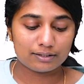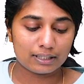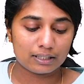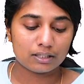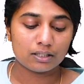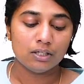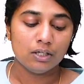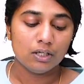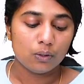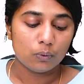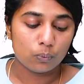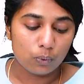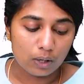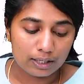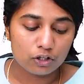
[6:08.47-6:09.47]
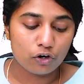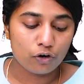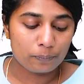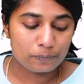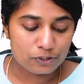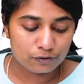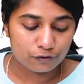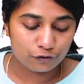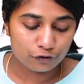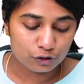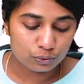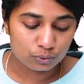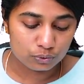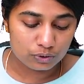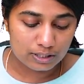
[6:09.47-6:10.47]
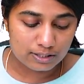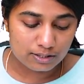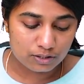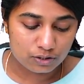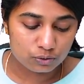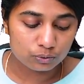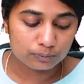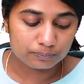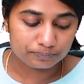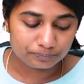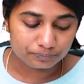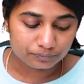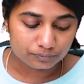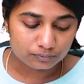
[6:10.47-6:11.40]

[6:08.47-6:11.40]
then one option for you is to